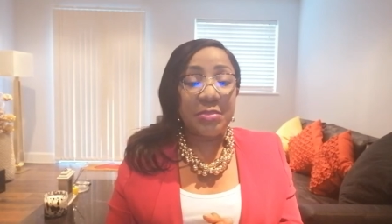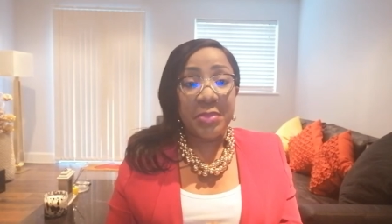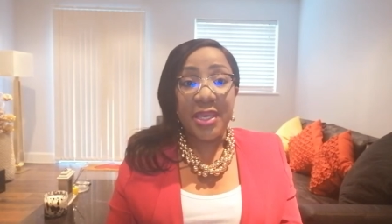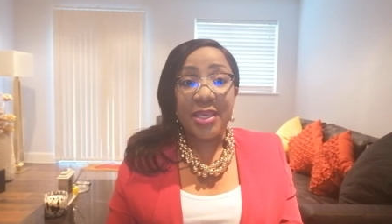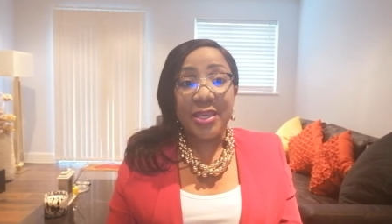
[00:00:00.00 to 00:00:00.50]
in
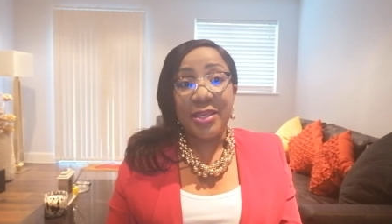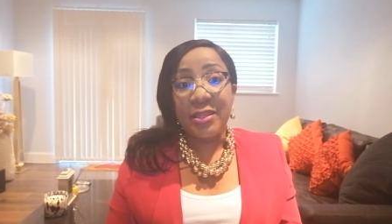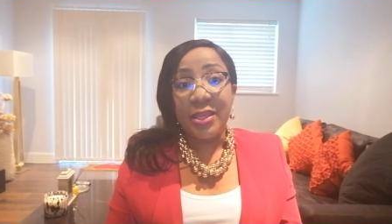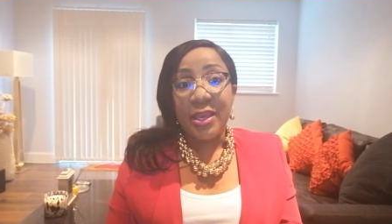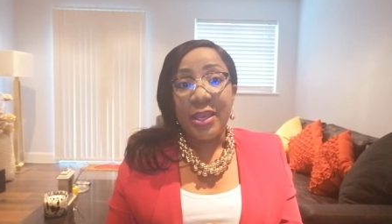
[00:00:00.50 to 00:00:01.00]

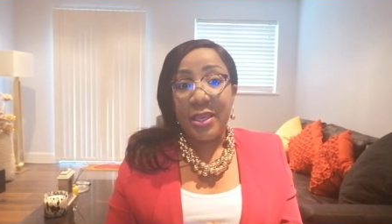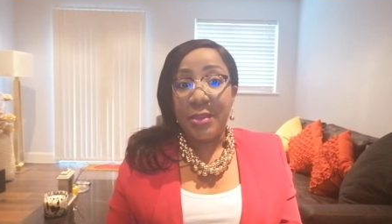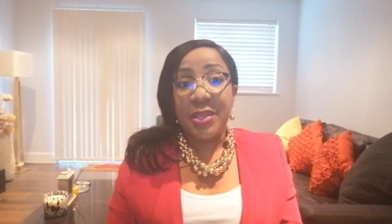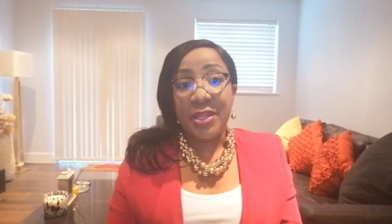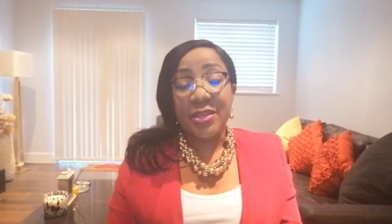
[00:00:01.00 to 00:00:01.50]
making
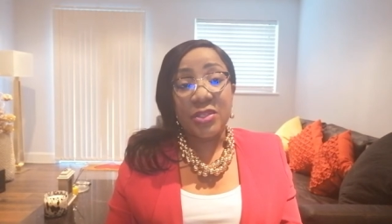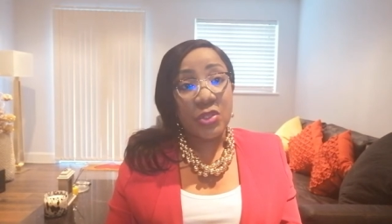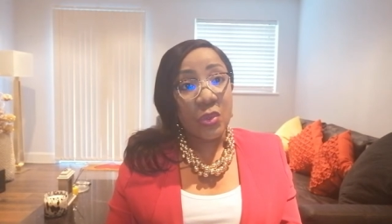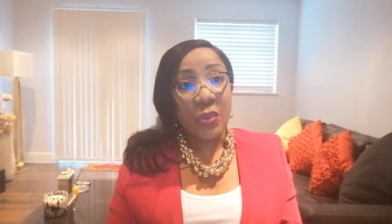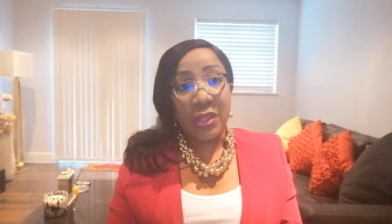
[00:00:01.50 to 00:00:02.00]
Himalayan
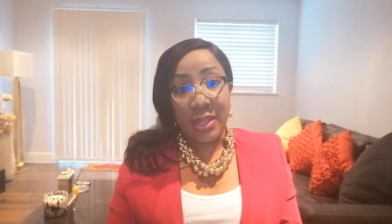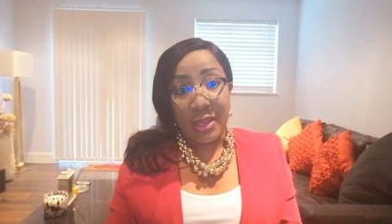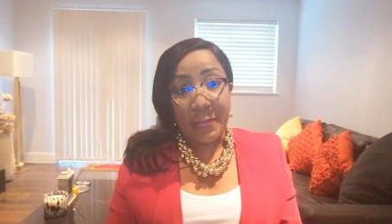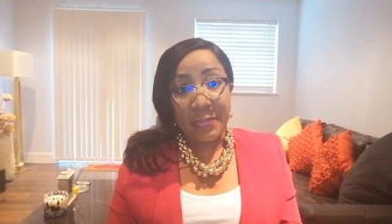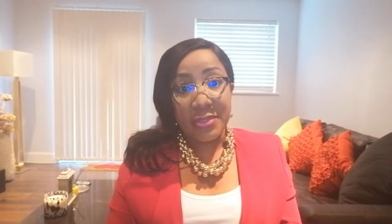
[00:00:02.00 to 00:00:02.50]
salt
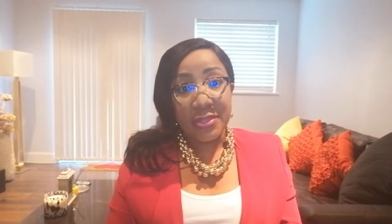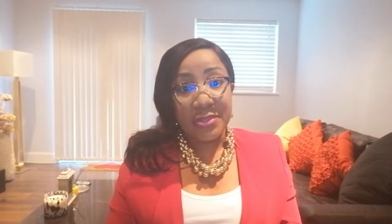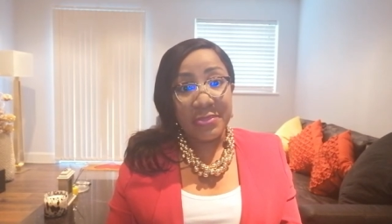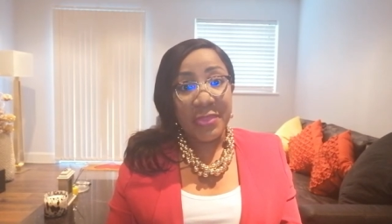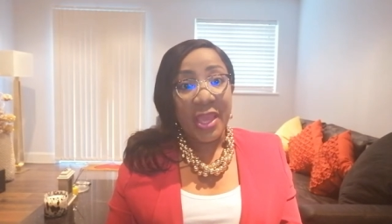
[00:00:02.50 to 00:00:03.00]

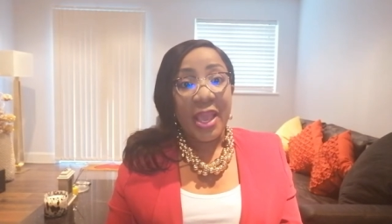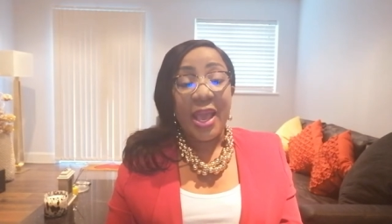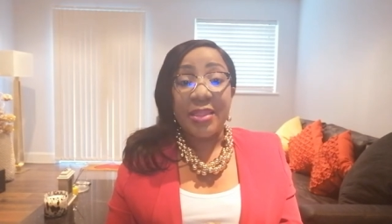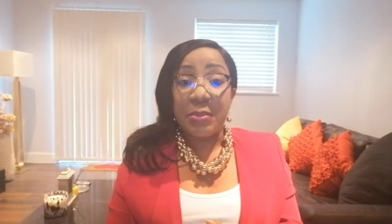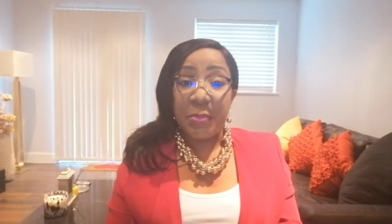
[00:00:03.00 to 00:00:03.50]
lamps,
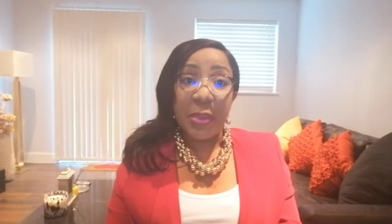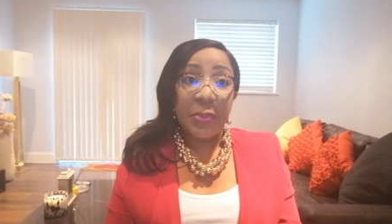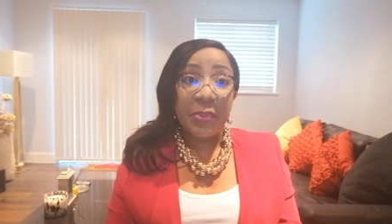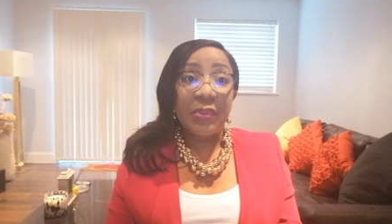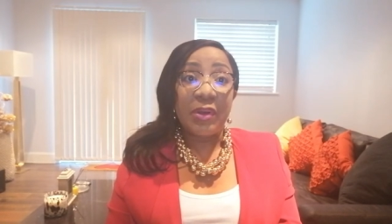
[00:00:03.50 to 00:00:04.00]
and the
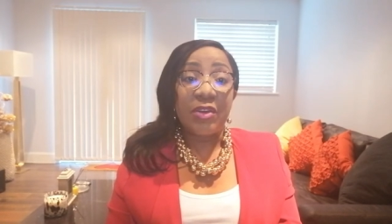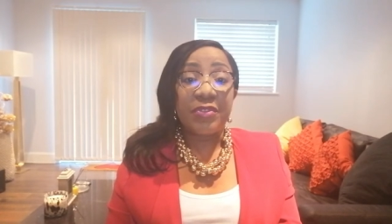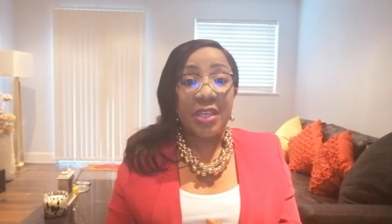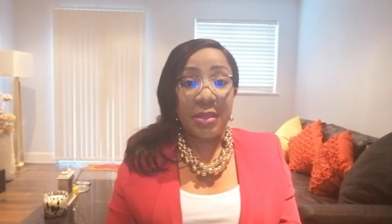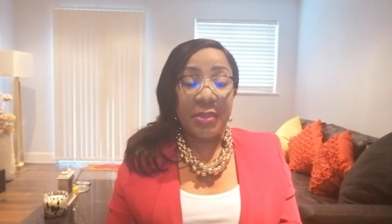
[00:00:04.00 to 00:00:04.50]
people of
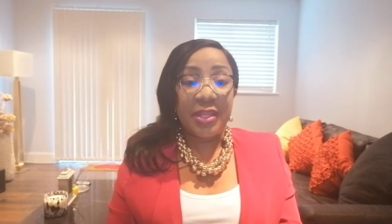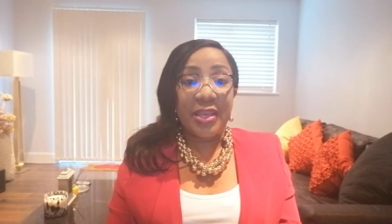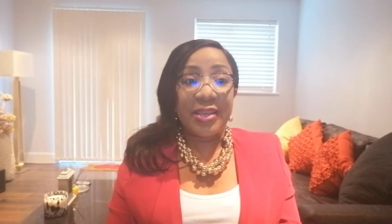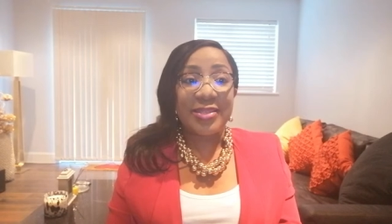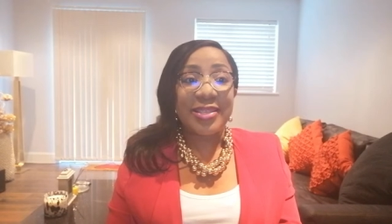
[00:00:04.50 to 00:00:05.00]
the
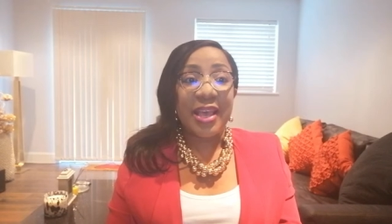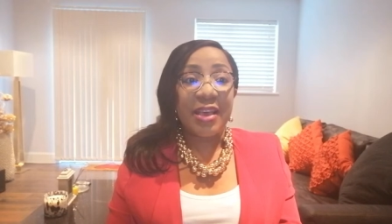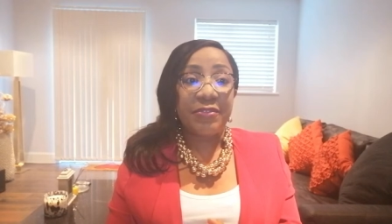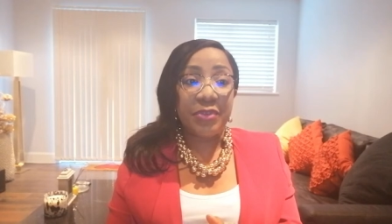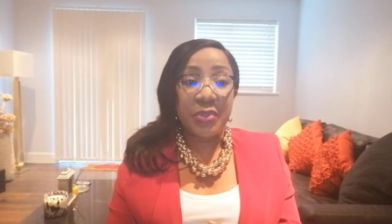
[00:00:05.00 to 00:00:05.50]
Himalayans
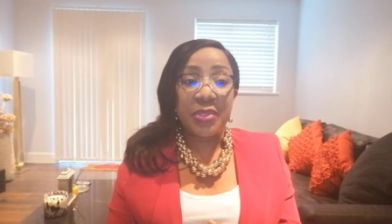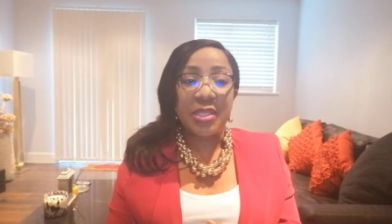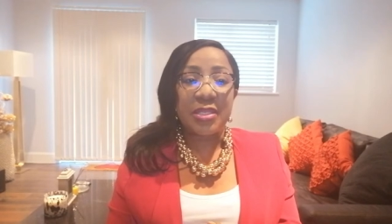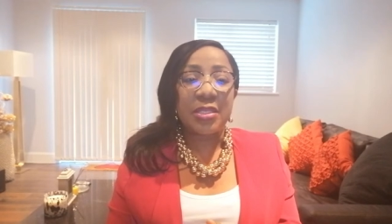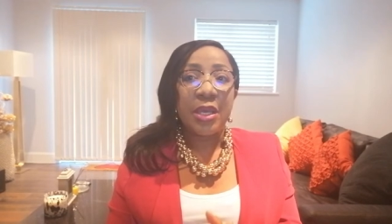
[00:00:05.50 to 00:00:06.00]
have used
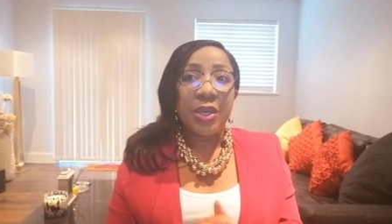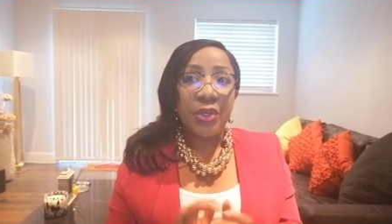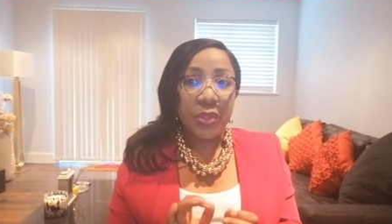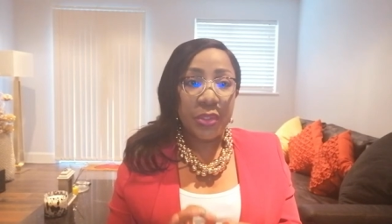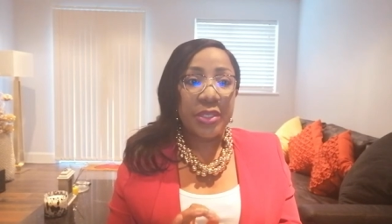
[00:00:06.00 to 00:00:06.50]
this
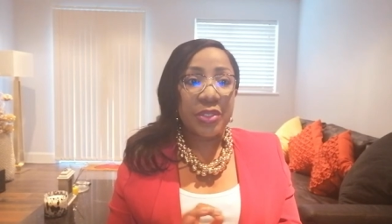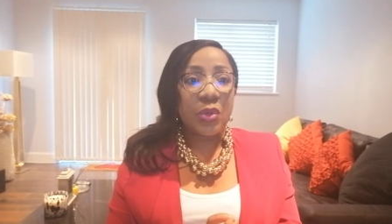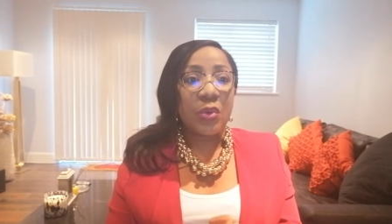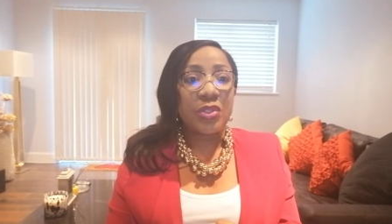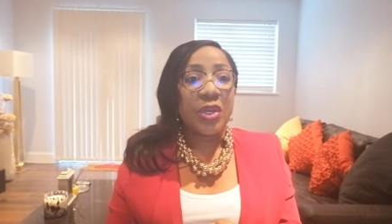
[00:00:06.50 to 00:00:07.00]
unique
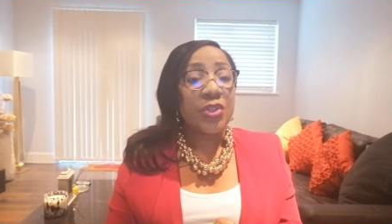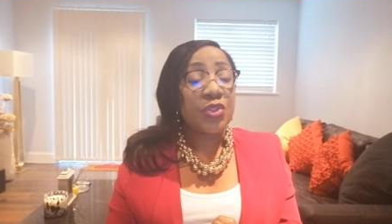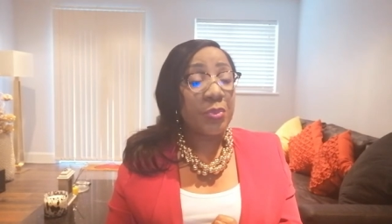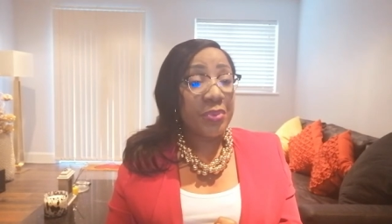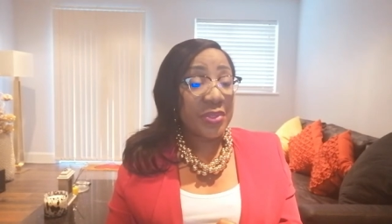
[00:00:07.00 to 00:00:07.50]
salt
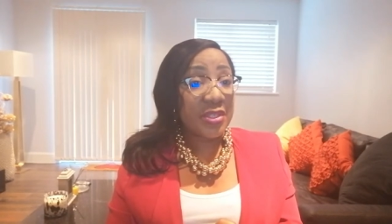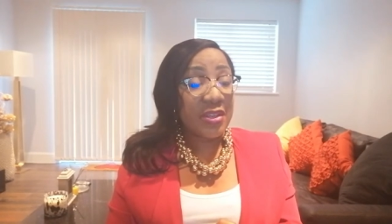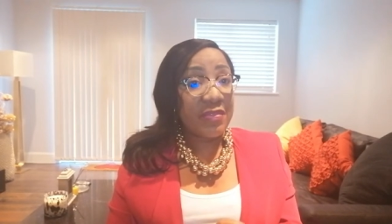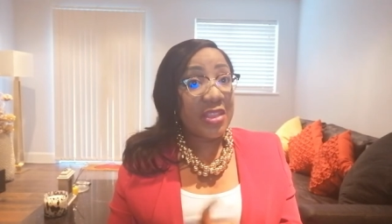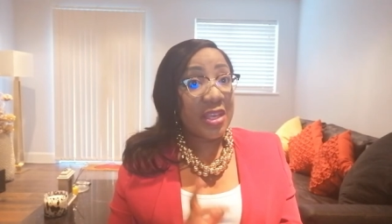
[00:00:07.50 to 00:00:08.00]
to
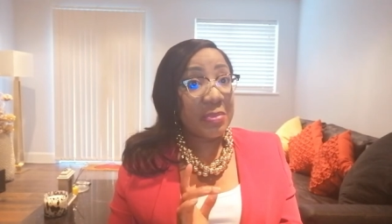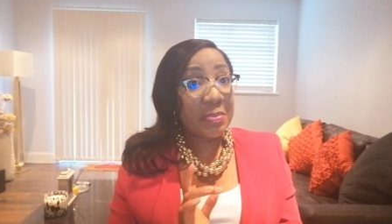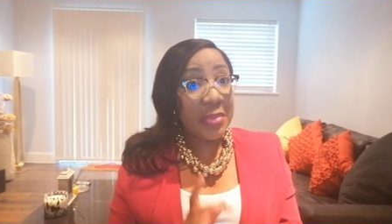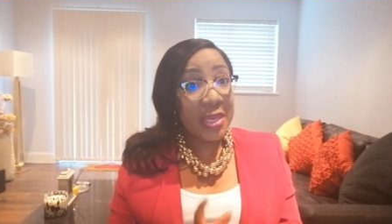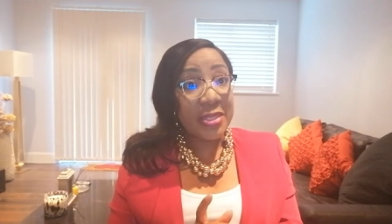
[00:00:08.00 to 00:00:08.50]
preserve their
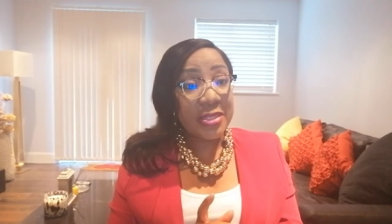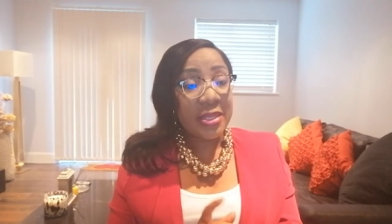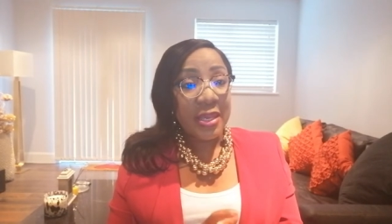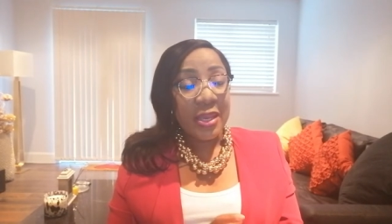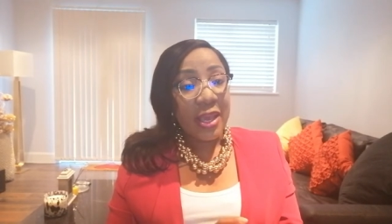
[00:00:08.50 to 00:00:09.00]
meat
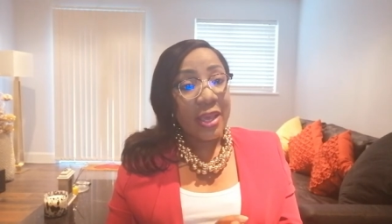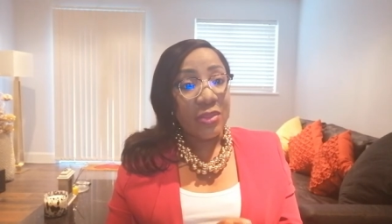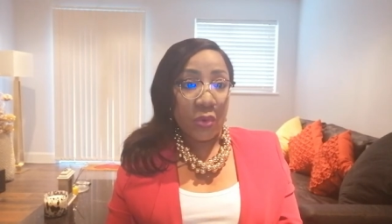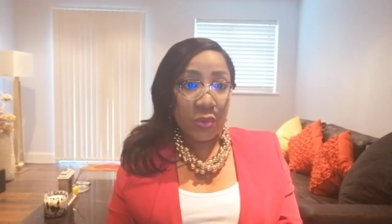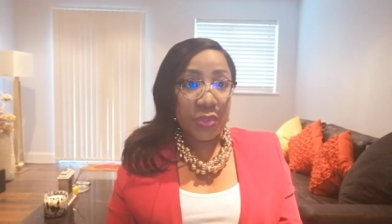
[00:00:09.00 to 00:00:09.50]

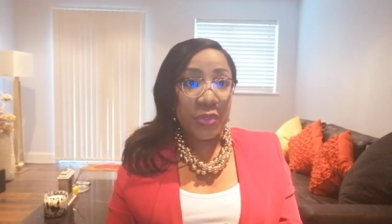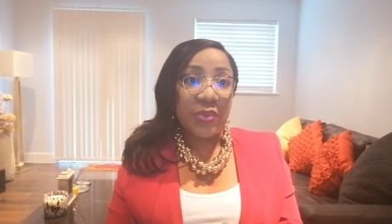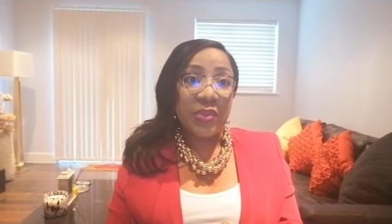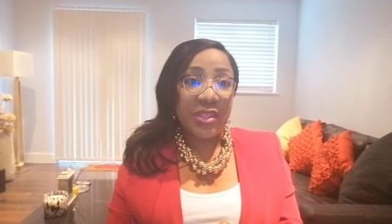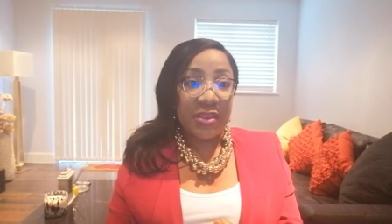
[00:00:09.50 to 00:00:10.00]
and
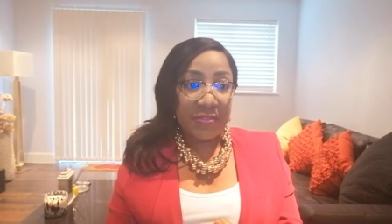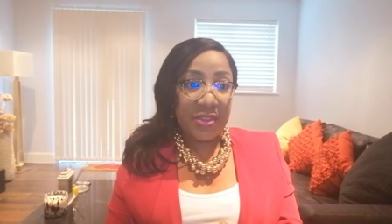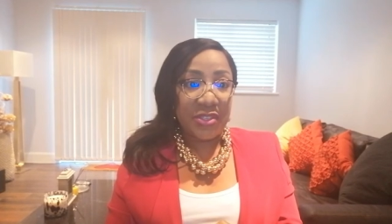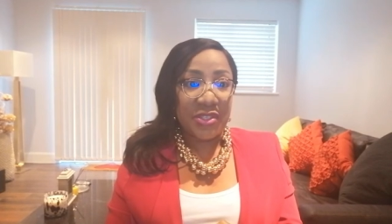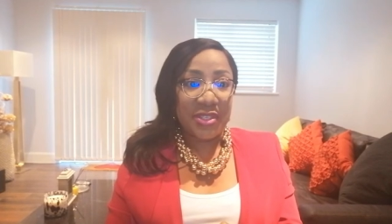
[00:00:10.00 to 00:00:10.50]
also their
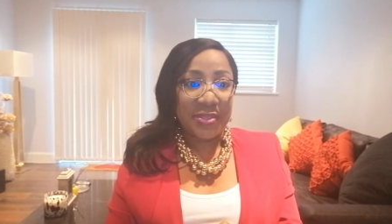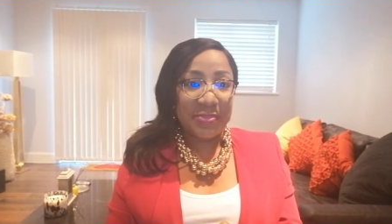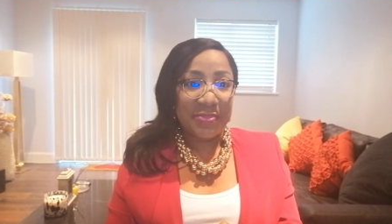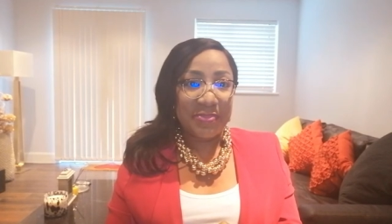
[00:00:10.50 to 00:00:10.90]
fish.